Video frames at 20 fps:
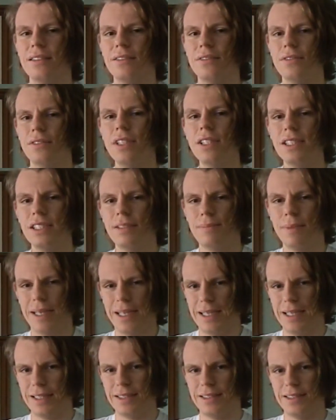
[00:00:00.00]
really
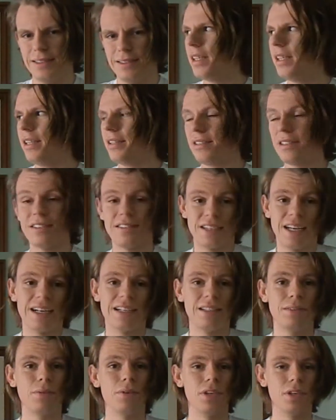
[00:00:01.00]
bad. It's
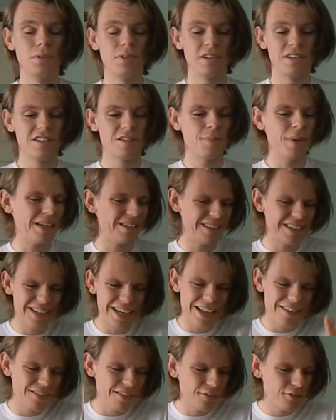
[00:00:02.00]
exactly what you would expect.
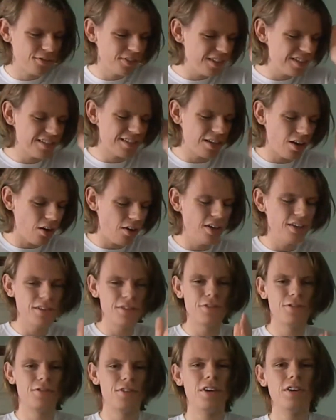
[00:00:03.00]
Again, this kind
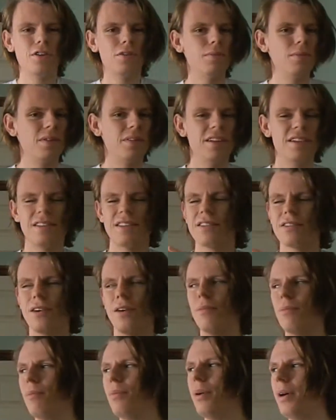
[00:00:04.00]
of film, this is
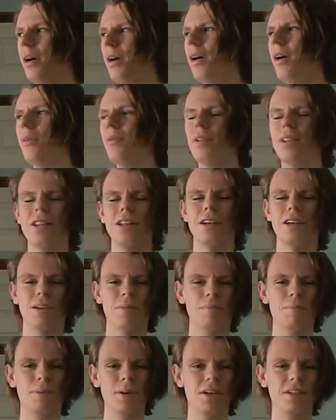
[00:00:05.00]
on par with
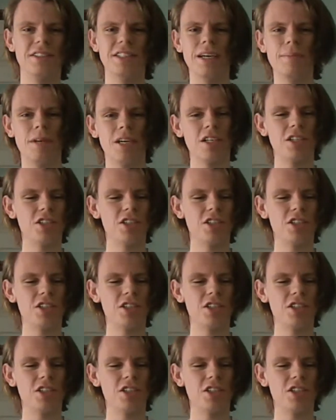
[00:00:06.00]
like Birdemic